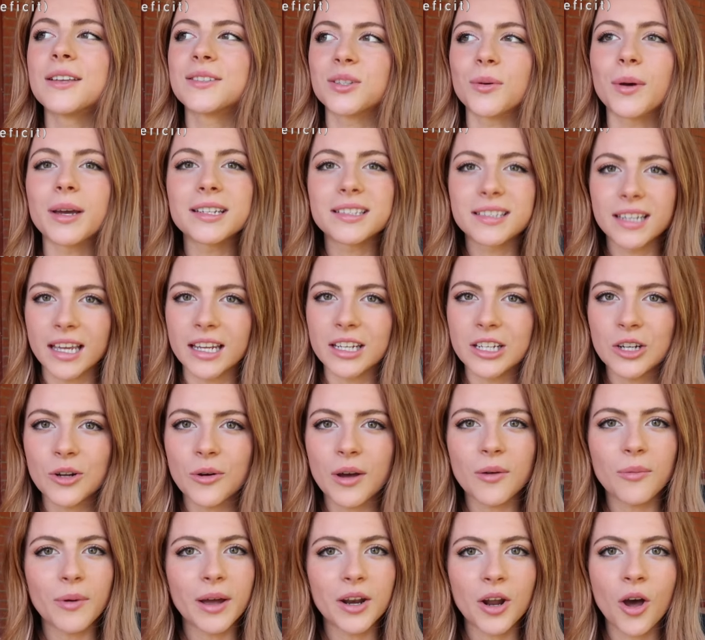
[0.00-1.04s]
So I did. You
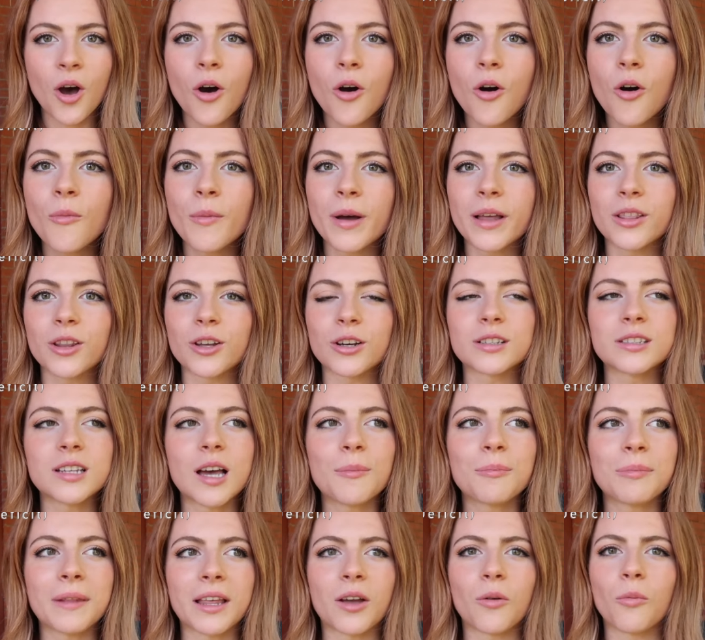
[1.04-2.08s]
know, I went home, I looked
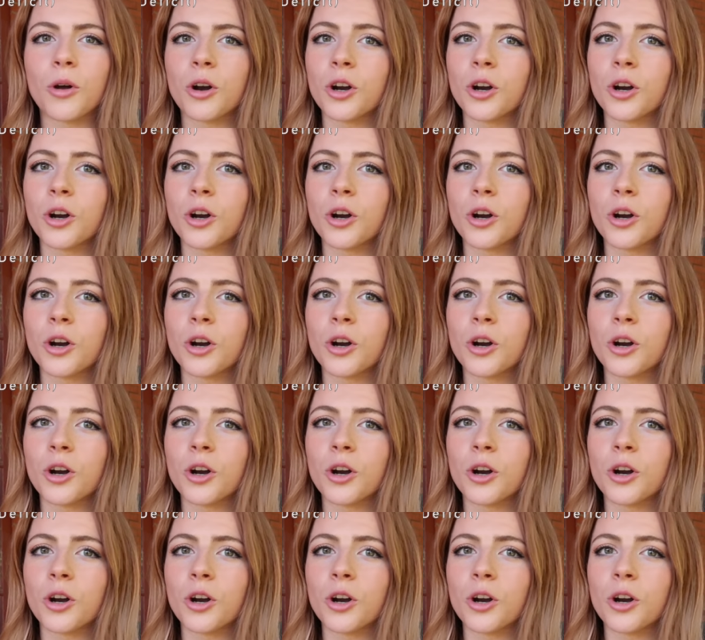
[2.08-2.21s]
up like